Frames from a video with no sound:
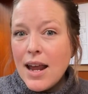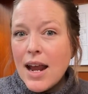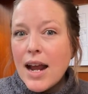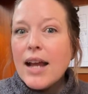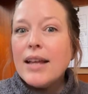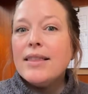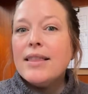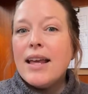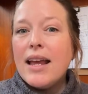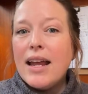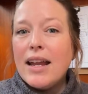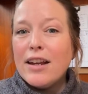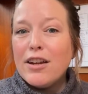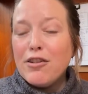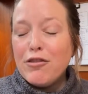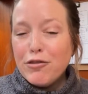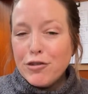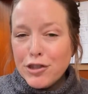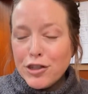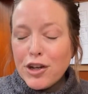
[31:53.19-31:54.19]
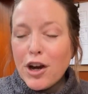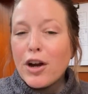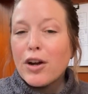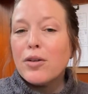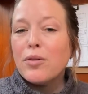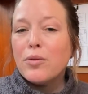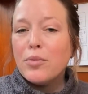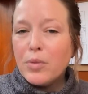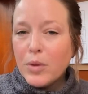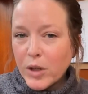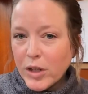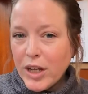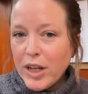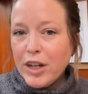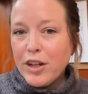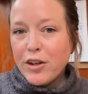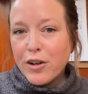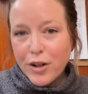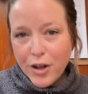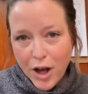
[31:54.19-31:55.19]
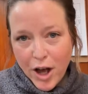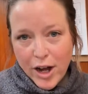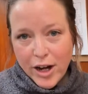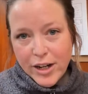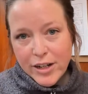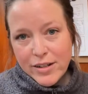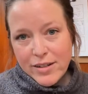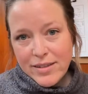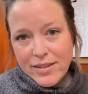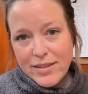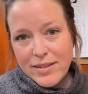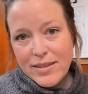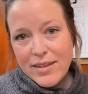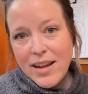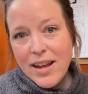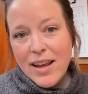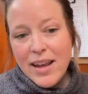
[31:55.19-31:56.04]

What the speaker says: and then you start working your cards.